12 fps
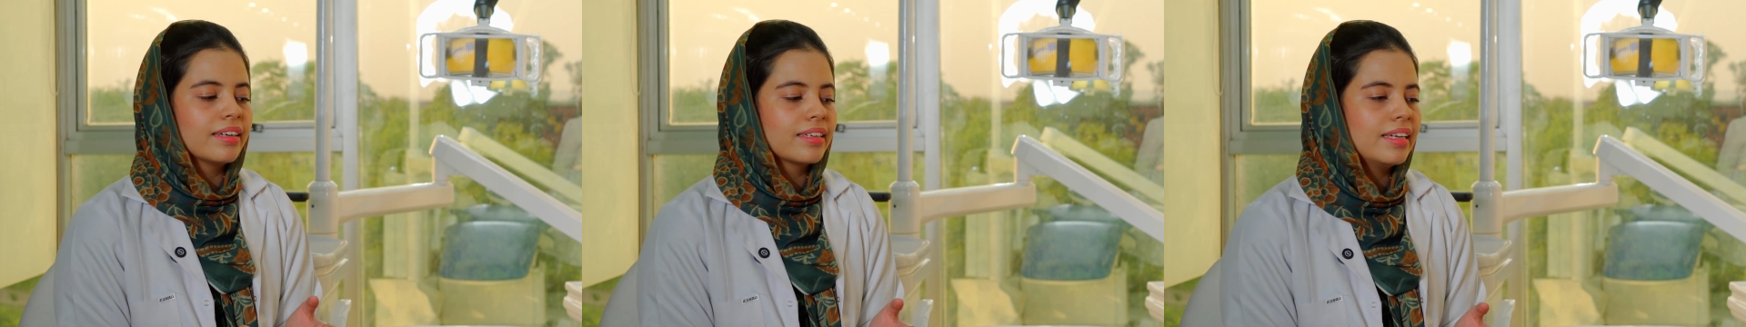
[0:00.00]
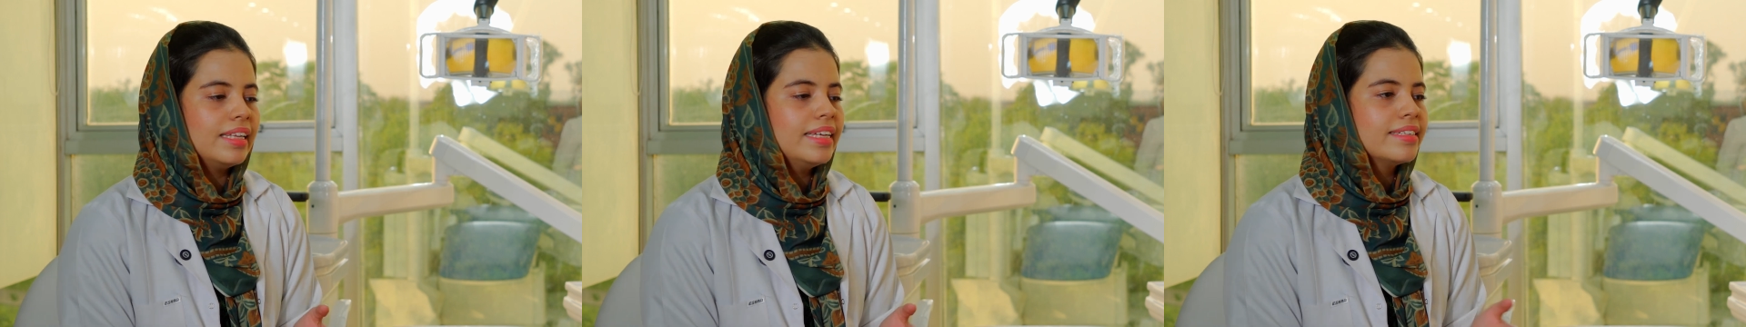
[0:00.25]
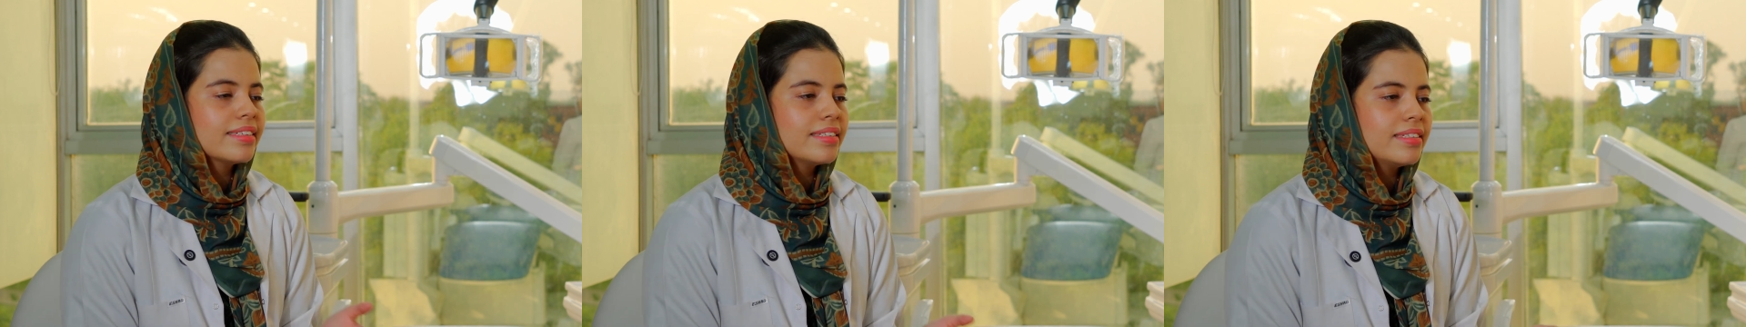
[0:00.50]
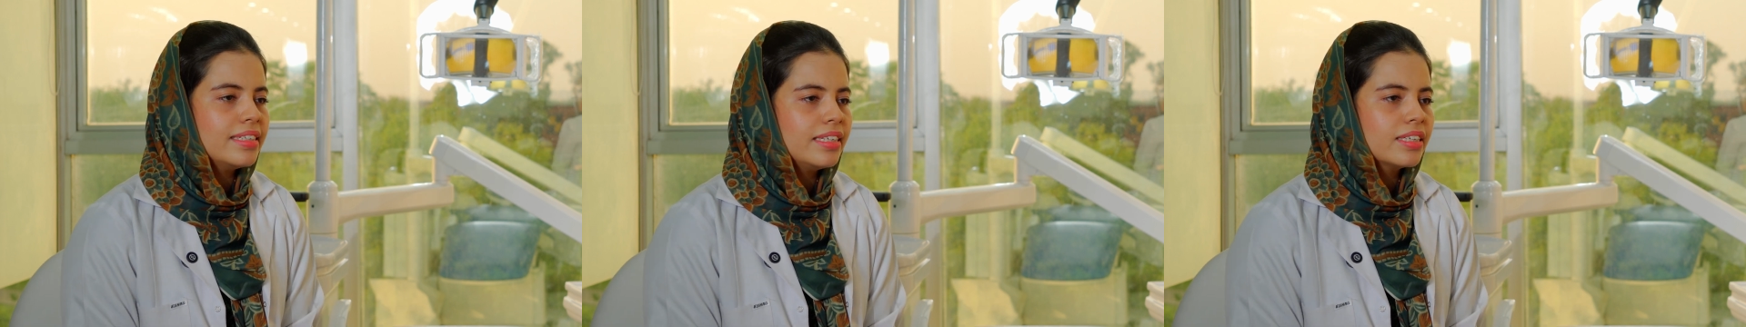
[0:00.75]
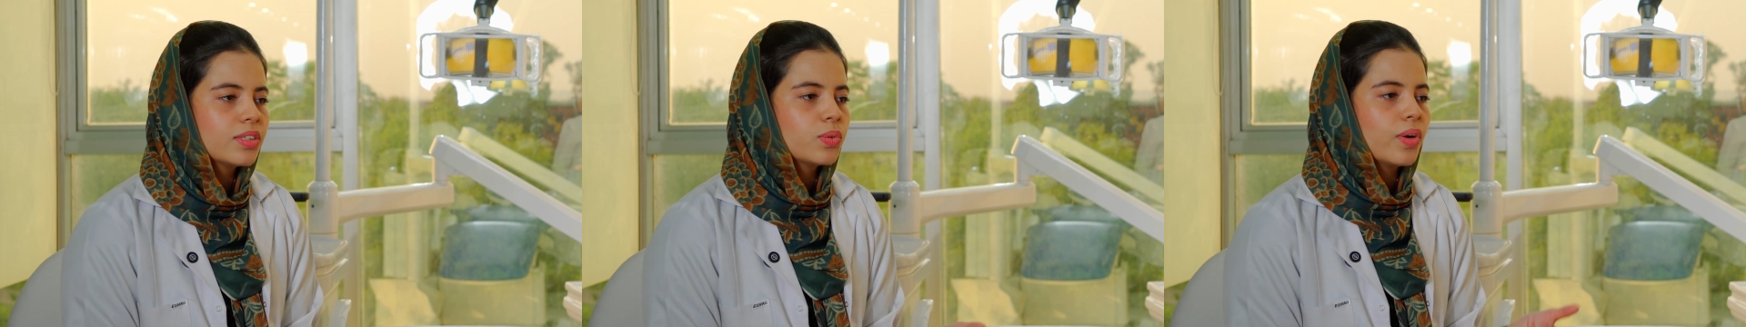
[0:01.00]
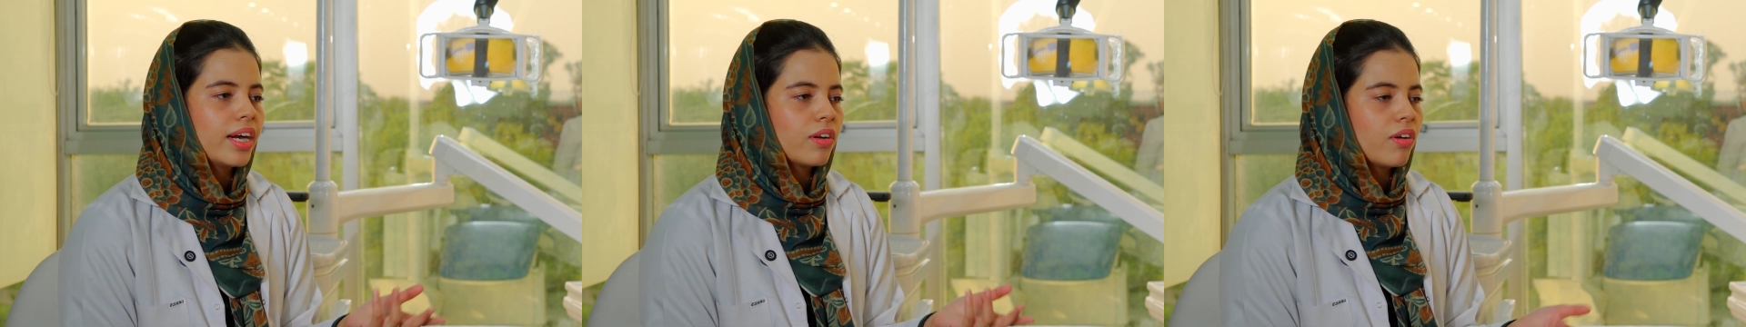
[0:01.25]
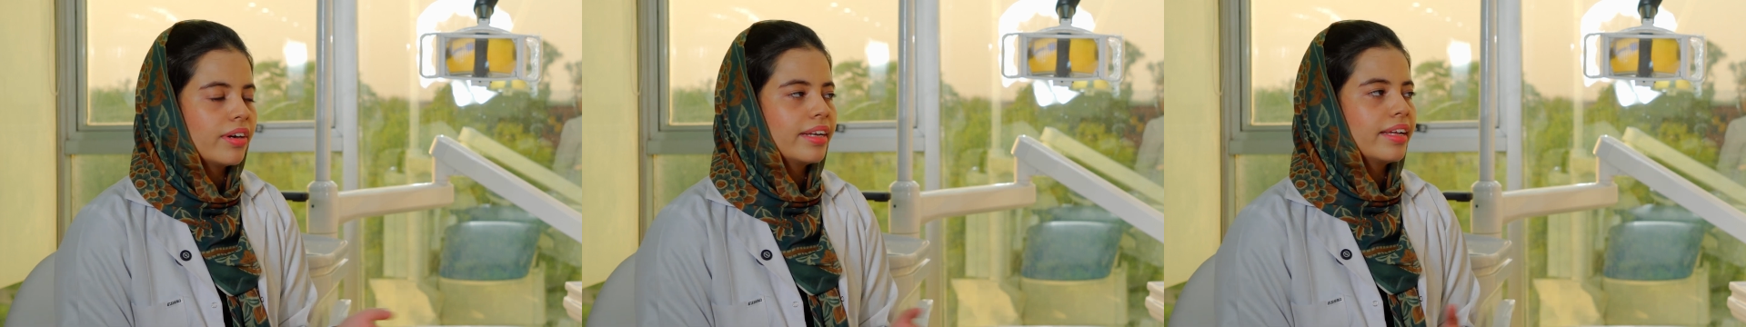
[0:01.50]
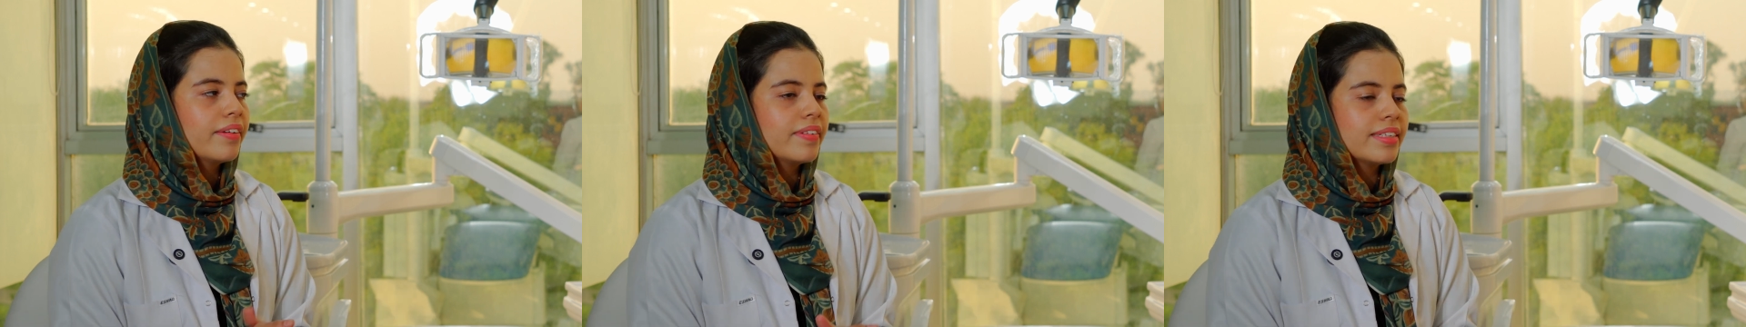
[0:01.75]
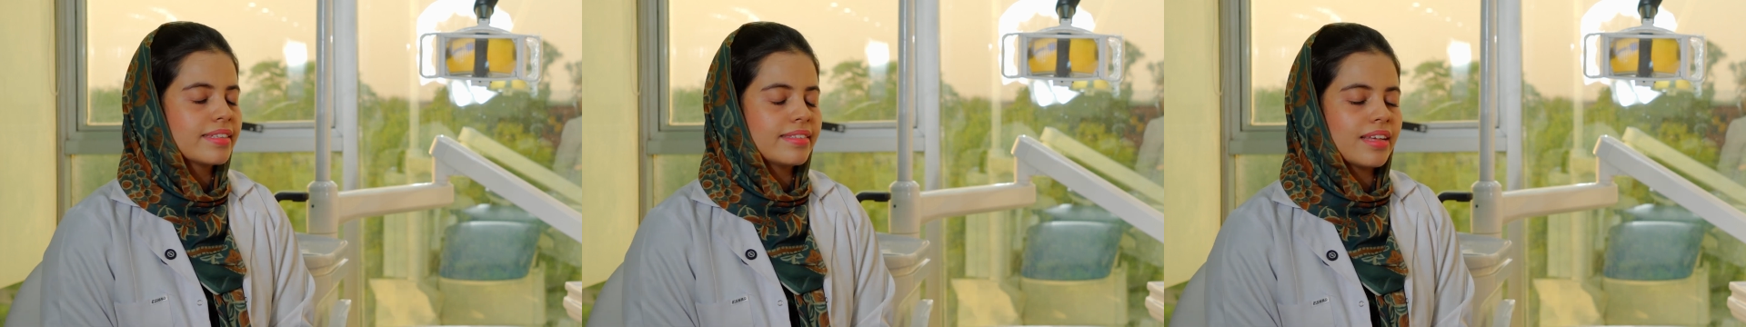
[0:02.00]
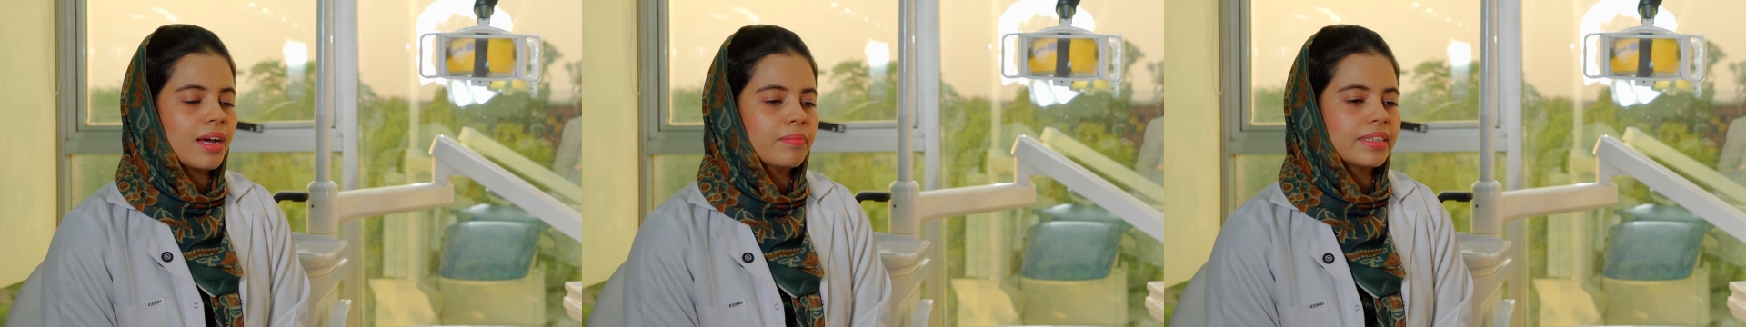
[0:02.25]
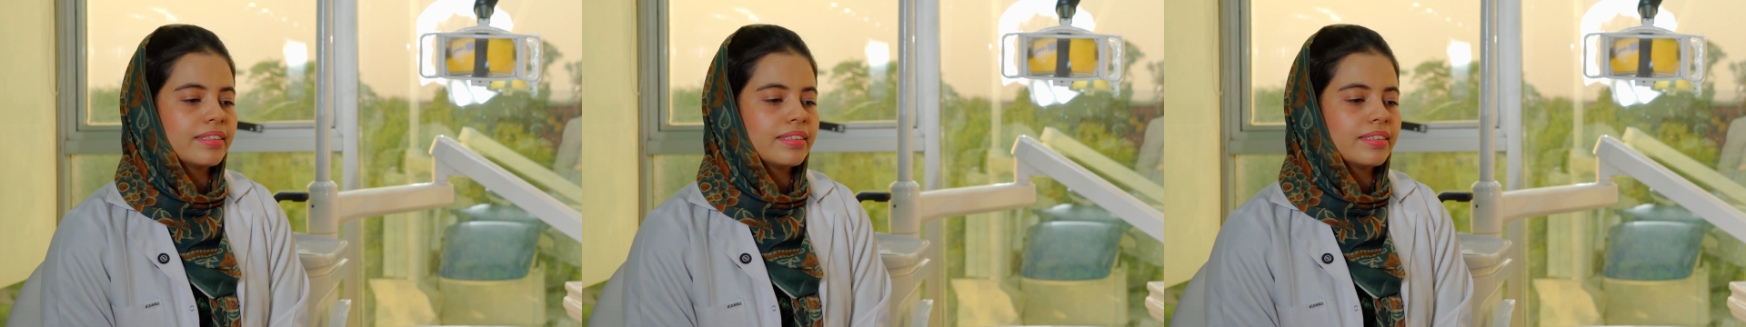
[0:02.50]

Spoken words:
colleagues and seniors who had already given the exam.